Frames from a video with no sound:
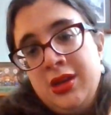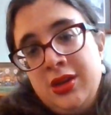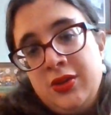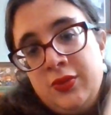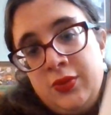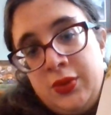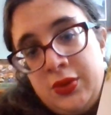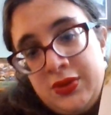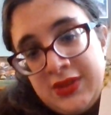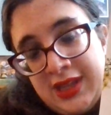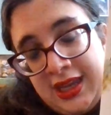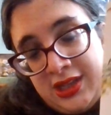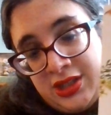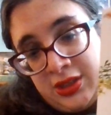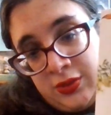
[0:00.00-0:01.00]
Rue's
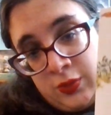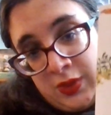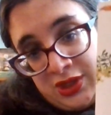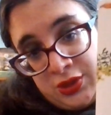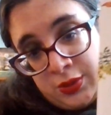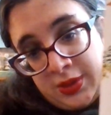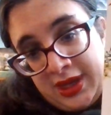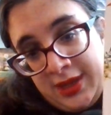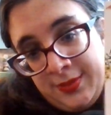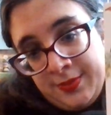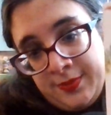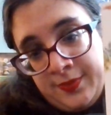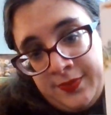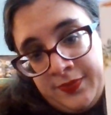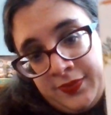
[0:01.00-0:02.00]
Kitchen Witchery
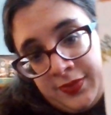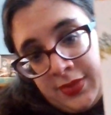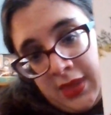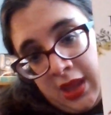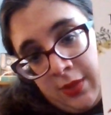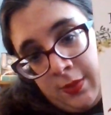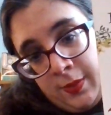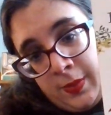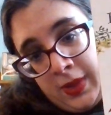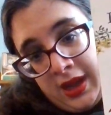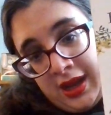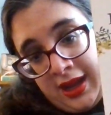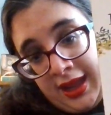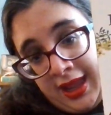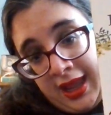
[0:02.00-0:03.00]

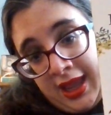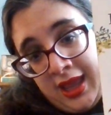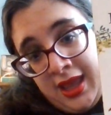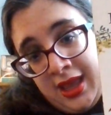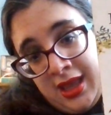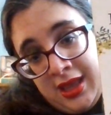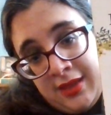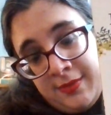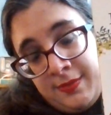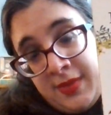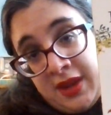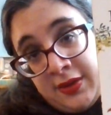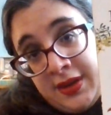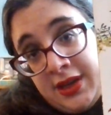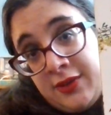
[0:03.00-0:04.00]
by
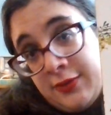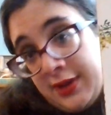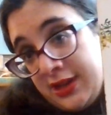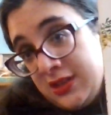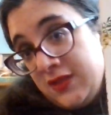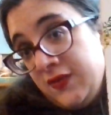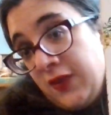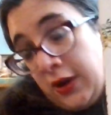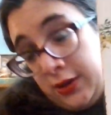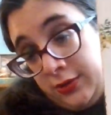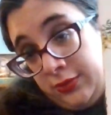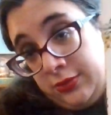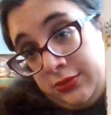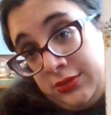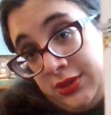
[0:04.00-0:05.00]
Mary Grace
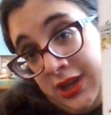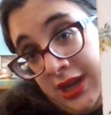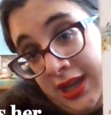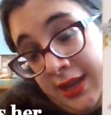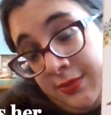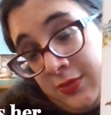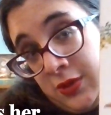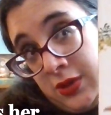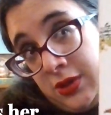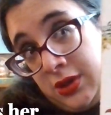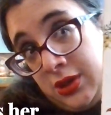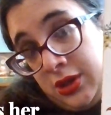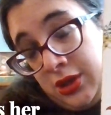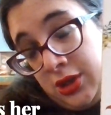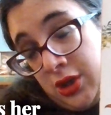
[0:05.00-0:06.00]
Fahrun. And I'm
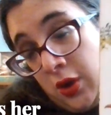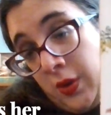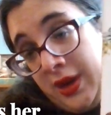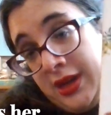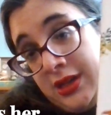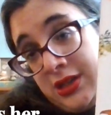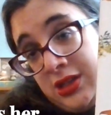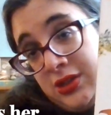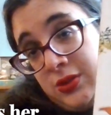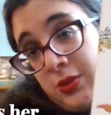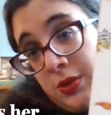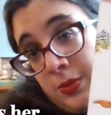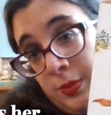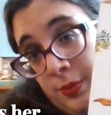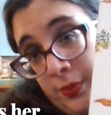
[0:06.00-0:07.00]
going to do a
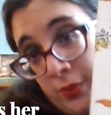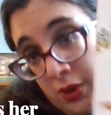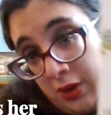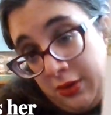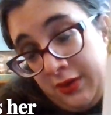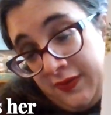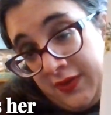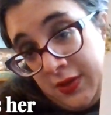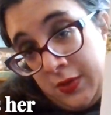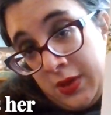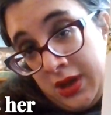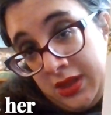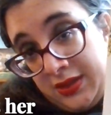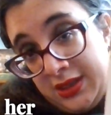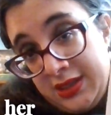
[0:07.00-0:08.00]
book review
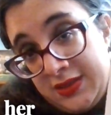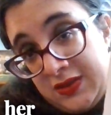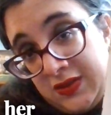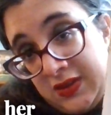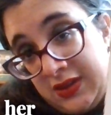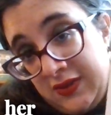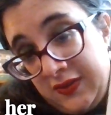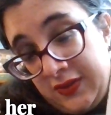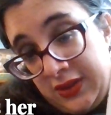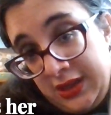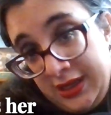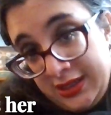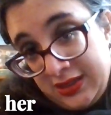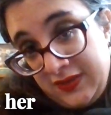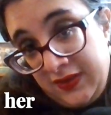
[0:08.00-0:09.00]
on this for the
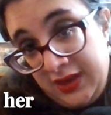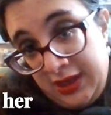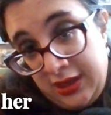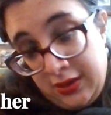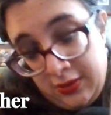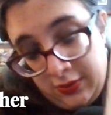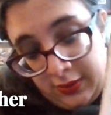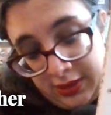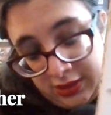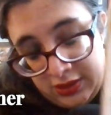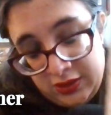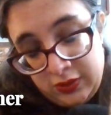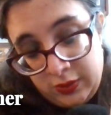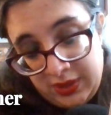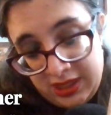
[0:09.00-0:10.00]
next video in
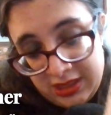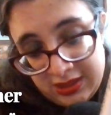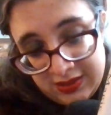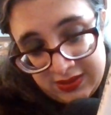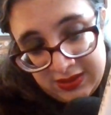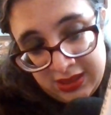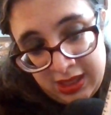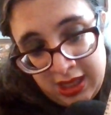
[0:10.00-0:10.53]
two weeks.